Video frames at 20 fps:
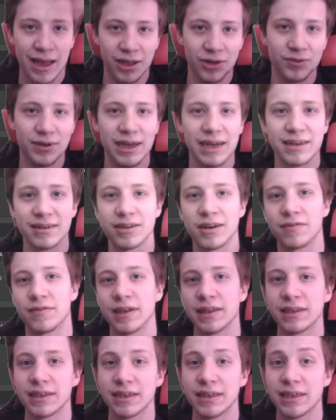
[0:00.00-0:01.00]
Hello there, Sir
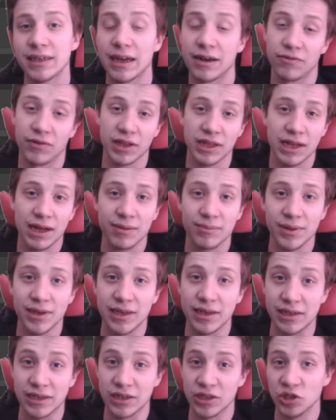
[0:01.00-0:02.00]
Fancy here and welcome
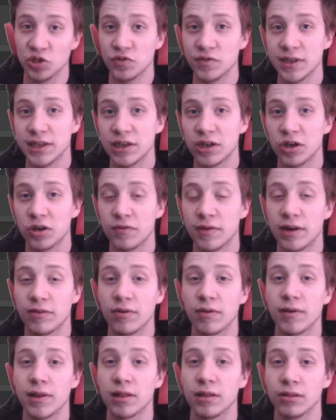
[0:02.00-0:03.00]
in a new video where
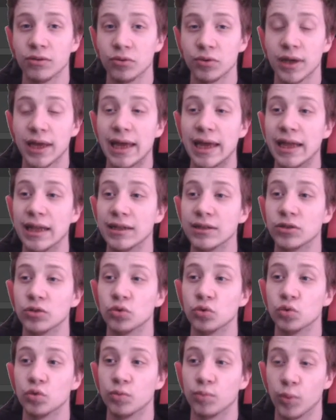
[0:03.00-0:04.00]
we will look
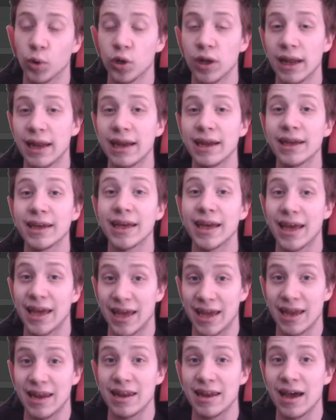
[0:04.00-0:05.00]
into modeling
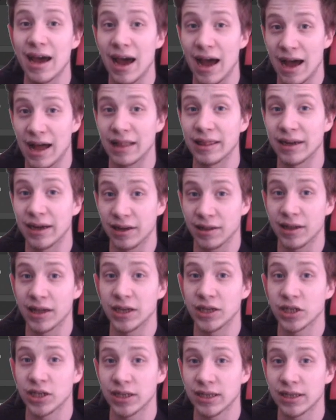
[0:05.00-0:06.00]
in Unreal
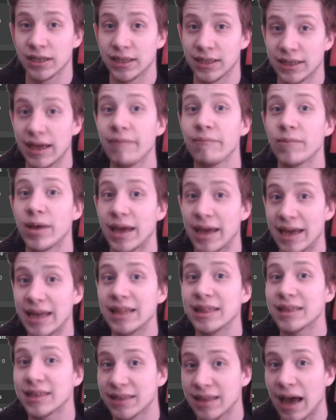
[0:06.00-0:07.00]
Engine. Yep,
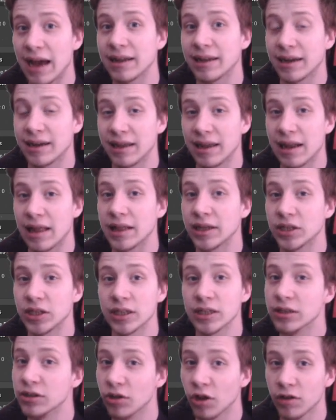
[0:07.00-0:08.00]
inside Unreal
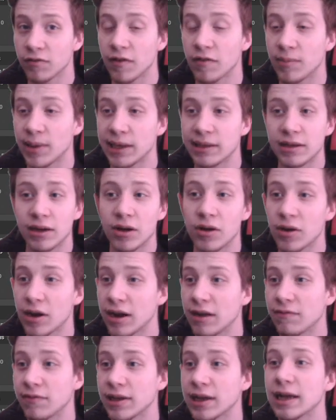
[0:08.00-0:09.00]
Engine, not with Blender or
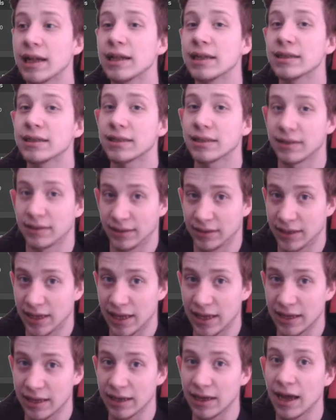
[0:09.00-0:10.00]
anything else,
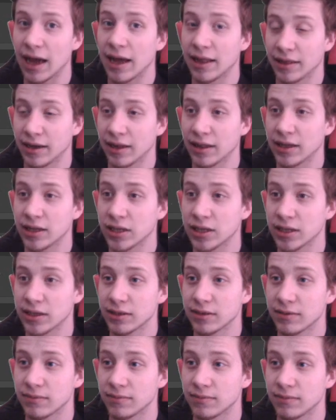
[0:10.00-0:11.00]
in Unreal
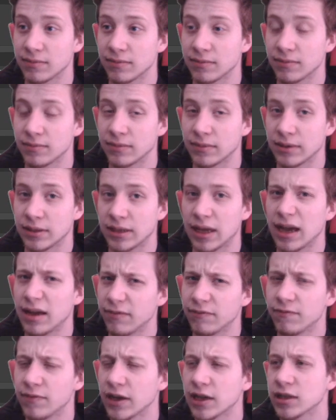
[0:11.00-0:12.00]
Engine.
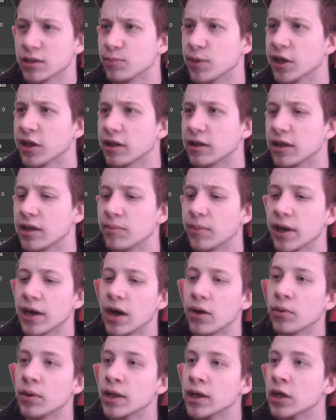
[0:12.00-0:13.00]
I think it's pretty clear by
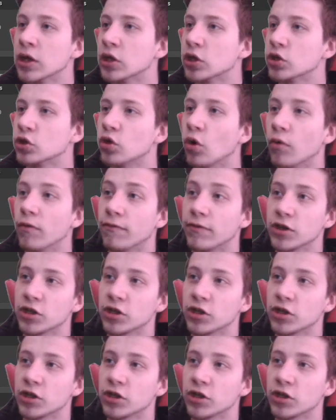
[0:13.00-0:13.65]
now. So